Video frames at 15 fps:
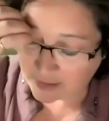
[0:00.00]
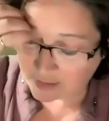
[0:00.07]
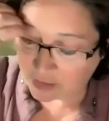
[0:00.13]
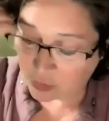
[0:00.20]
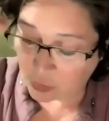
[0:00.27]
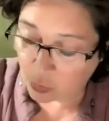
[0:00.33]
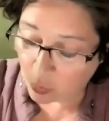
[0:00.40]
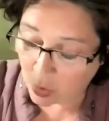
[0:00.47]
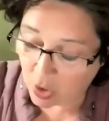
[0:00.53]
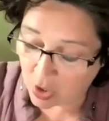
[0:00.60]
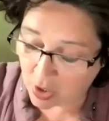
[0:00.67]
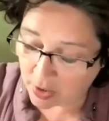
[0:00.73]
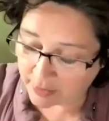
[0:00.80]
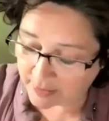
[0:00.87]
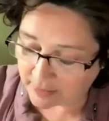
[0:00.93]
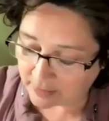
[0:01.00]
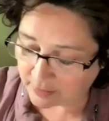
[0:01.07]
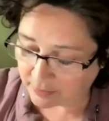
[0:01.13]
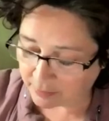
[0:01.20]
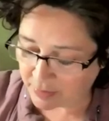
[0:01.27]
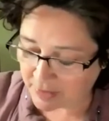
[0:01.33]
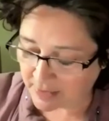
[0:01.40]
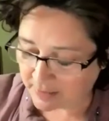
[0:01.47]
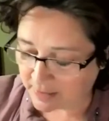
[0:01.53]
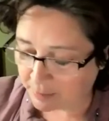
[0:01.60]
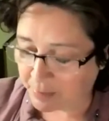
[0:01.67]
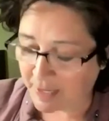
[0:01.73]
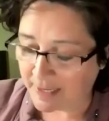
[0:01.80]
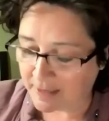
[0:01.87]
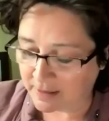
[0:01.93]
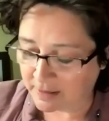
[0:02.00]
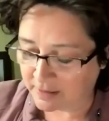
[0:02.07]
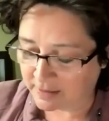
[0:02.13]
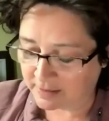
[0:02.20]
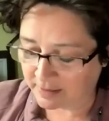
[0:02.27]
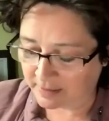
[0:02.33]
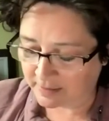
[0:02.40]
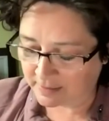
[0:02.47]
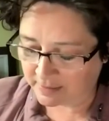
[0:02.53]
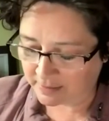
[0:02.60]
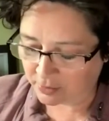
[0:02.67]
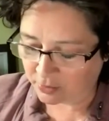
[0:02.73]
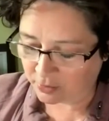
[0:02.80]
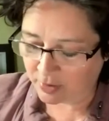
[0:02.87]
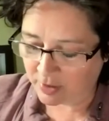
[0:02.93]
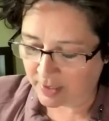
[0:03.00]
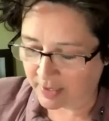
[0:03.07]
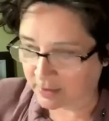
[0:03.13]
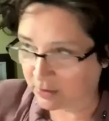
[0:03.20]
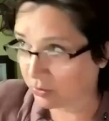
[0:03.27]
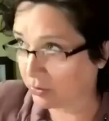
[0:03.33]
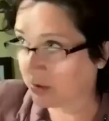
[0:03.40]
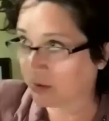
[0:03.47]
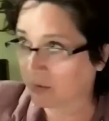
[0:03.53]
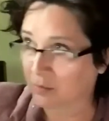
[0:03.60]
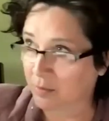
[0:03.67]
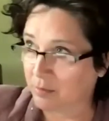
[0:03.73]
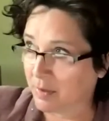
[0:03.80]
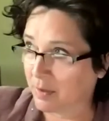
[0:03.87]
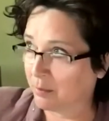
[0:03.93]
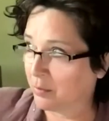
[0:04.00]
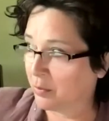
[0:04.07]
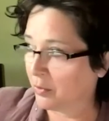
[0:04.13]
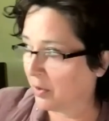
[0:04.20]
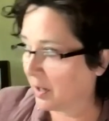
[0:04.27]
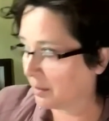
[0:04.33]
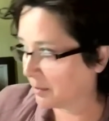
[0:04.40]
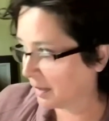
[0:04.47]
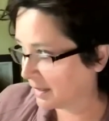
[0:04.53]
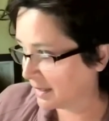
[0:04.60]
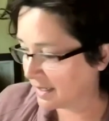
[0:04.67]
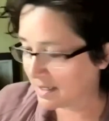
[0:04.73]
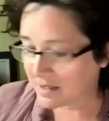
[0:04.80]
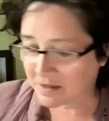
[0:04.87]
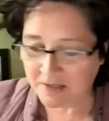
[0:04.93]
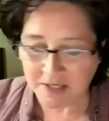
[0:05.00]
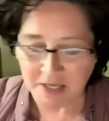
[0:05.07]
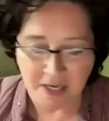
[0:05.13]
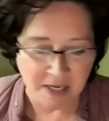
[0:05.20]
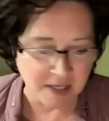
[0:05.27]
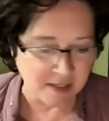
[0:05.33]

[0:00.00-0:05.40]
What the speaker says: new law that being debated since I don't remember how many years.